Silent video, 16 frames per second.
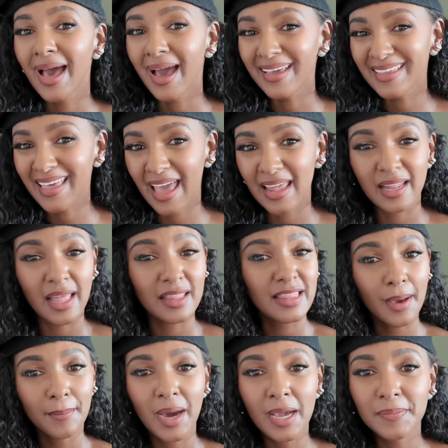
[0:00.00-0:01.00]
Again,
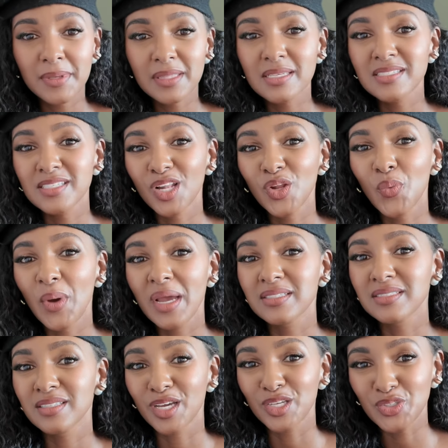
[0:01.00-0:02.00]
that might be the
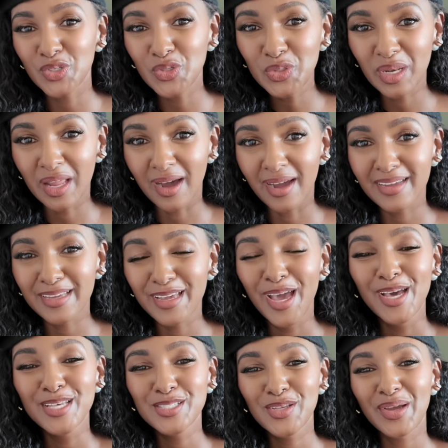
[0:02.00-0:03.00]
silhouette that you like.
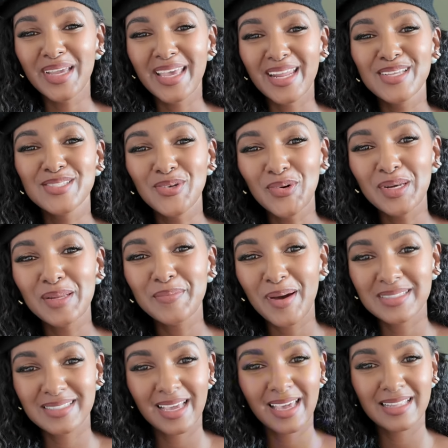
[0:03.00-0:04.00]
So again, it's all
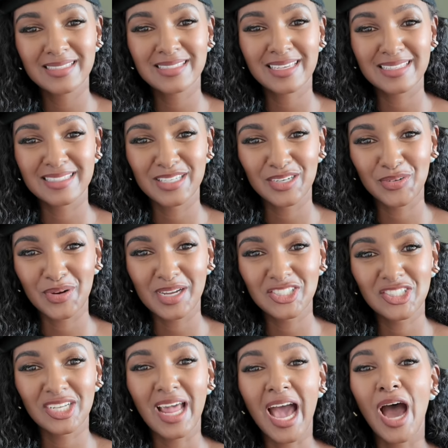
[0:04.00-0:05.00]
about taking into
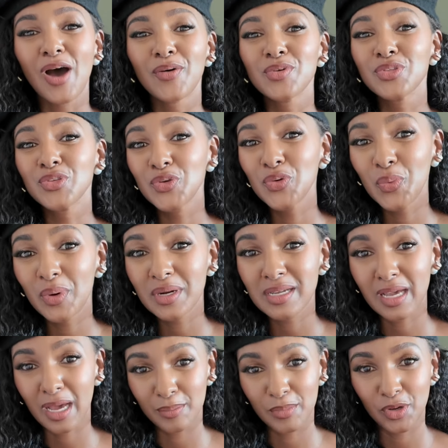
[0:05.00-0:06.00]
consideration how you want
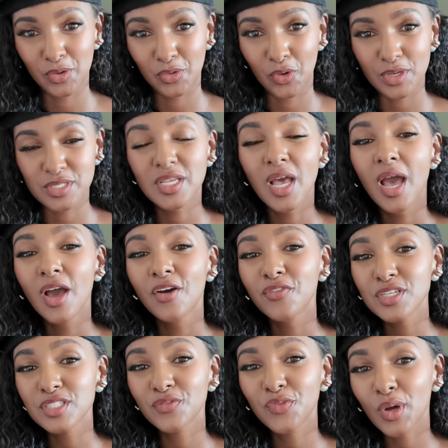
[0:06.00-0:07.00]
to come across.
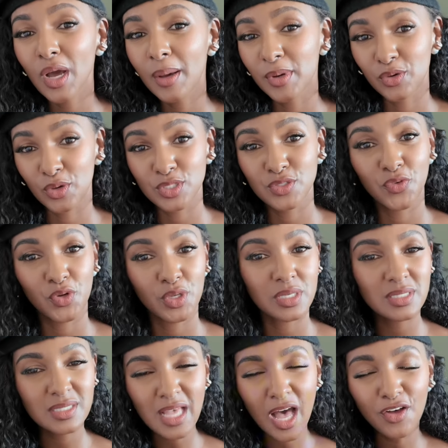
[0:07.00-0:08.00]
First of all, come across for
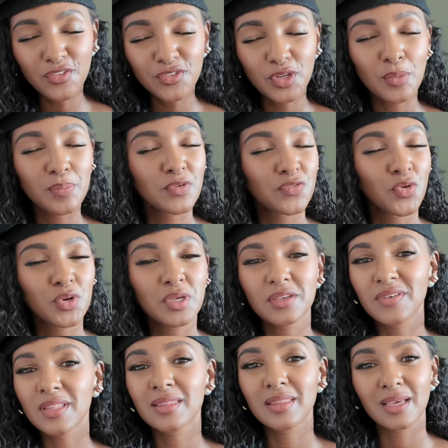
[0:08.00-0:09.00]
yourself, you know, before you
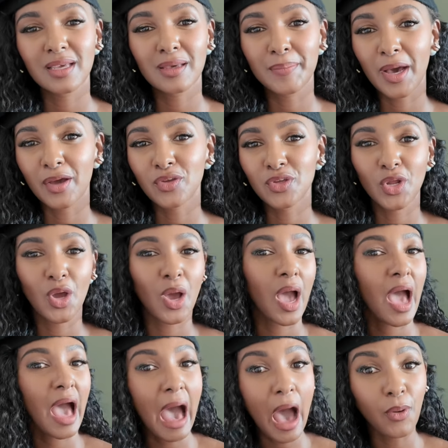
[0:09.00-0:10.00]
even think about, you know,
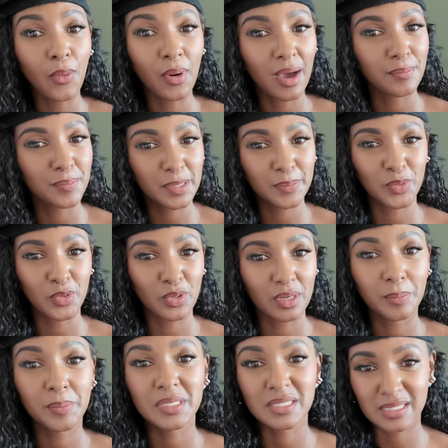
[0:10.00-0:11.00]
how are people going
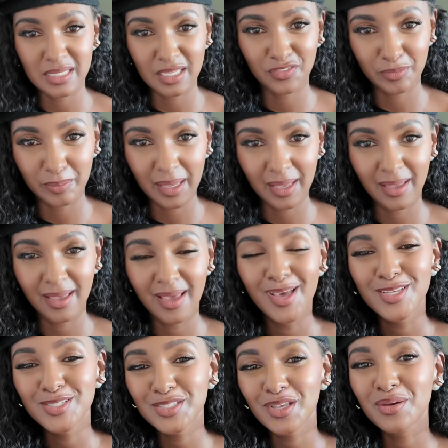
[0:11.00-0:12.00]
to perceive me?
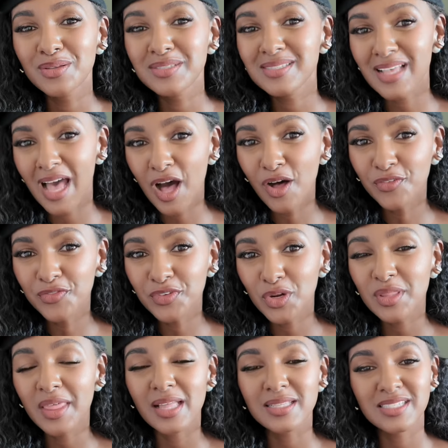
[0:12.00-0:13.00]
So self, you
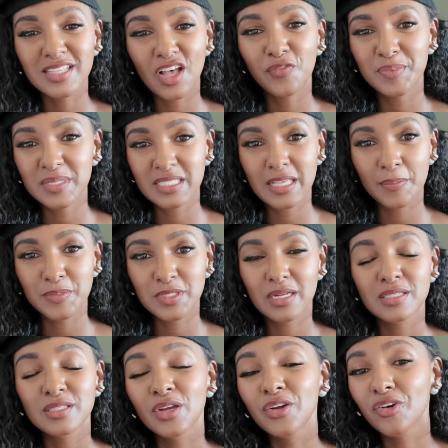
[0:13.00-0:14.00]
know, that
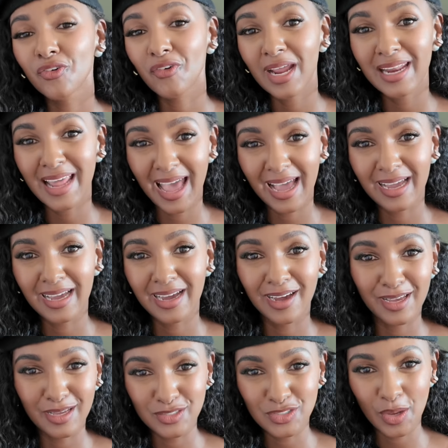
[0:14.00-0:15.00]
self-perception is a great
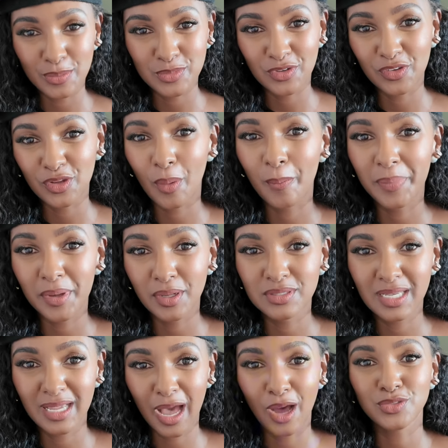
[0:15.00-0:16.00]
anchor in terms of, you know,
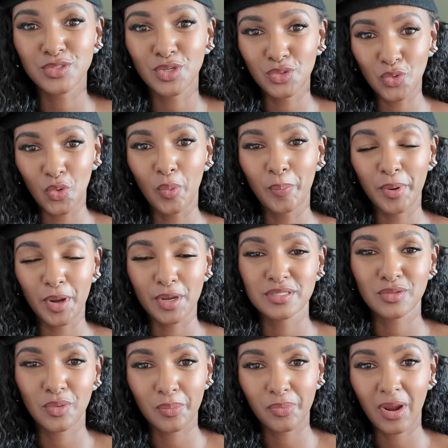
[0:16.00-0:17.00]
building out your
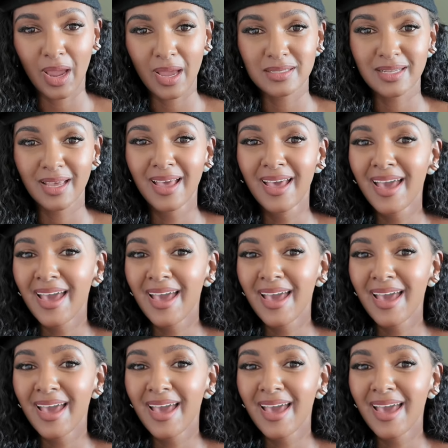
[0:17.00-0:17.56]
personal brand.